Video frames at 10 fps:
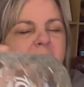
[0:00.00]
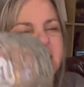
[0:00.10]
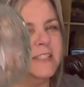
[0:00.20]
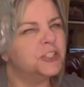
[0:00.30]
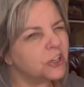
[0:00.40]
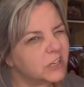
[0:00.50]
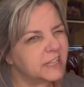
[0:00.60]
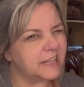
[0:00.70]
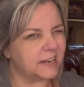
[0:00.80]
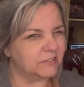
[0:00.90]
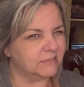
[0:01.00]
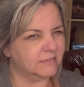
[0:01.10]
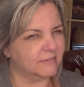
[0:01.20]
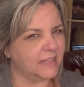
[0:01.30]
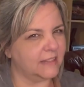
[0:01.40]
I said, surely they don't
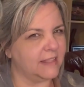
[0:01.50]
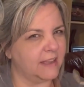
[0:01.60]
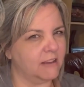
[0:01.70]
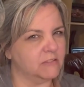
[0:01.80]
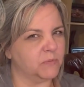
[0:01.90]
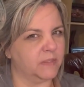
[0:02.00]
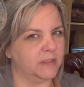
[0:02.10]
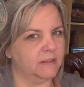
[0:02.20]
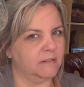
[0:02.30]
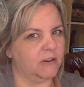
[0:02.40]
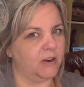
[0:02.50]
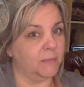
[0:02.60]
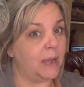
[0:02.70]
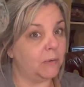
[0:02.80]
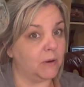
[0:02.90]
think that goes with it, or
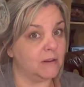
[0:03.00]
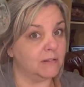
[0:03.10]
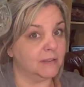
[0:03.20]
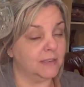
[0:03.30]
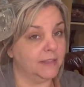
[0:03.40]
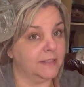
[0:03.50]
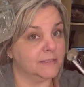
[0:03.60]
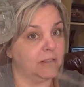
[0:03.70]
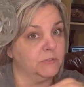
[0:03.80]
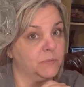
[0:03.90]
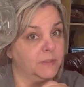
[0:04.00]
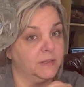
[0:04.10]
am I wrong, and this goes with